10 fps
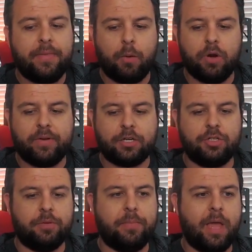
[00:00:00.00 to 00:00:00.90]
that would have
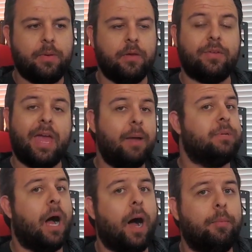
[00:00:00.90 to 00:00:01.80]
actually maybe have
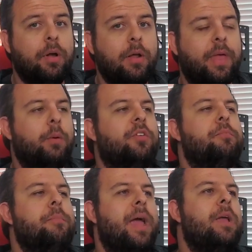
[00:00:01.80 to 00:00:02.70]
kept up. That would
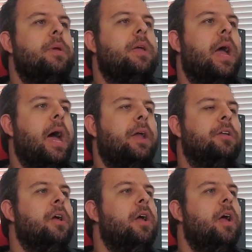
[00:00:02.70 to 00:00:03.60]
have maybe
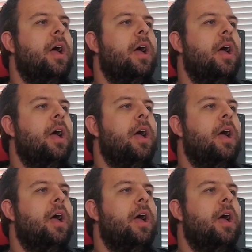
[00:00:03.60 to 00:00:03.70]
had